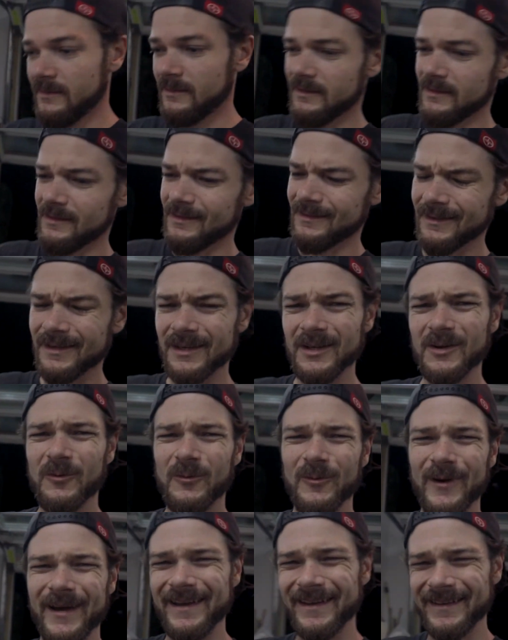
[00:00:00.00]
uh, in a
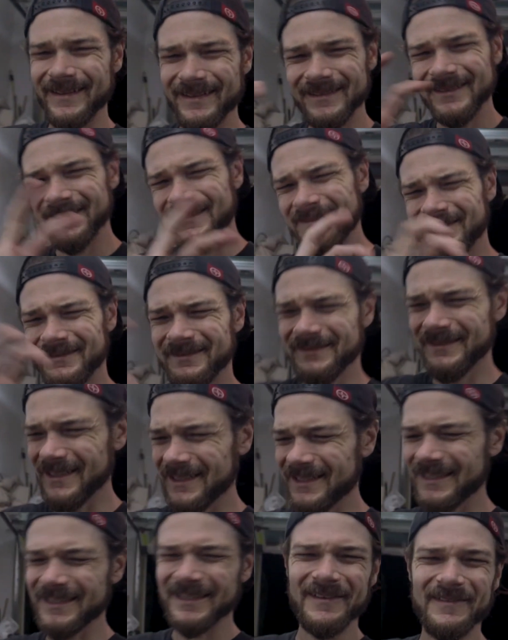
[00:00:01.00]
way,
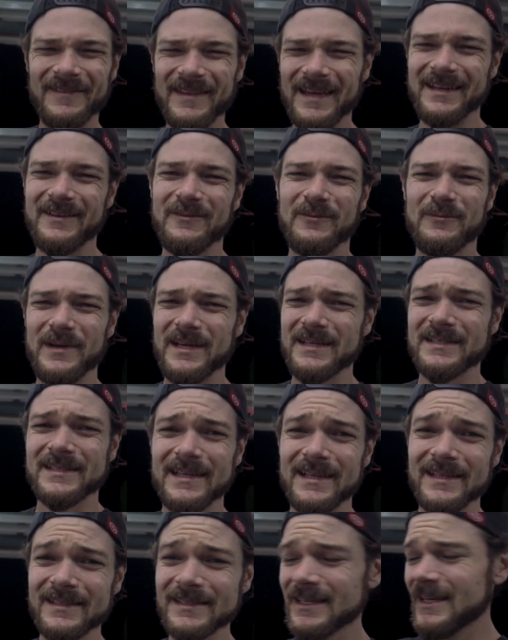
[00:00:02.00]
if that even makes
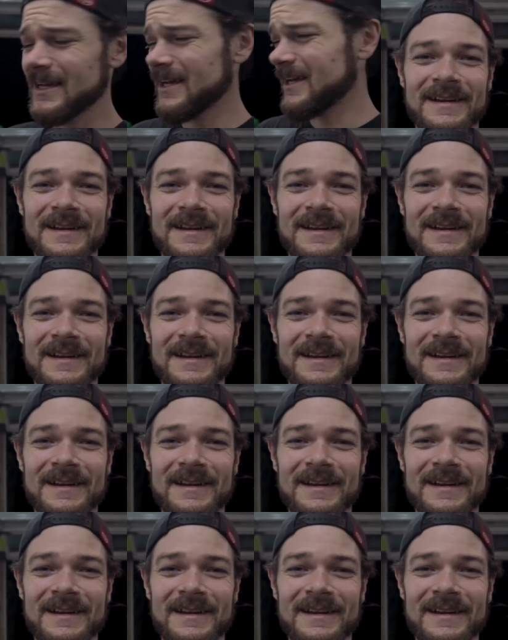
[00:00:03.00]
sense.